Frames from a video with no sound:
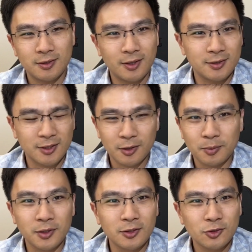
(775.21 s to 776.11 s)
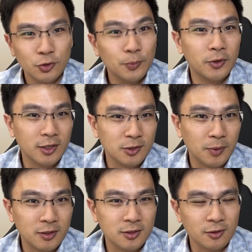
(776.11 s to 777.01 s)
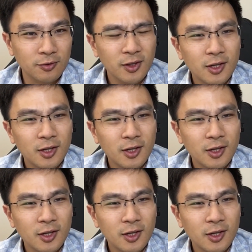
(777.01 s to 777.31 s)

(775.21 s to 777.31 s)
That's going to be super expensive.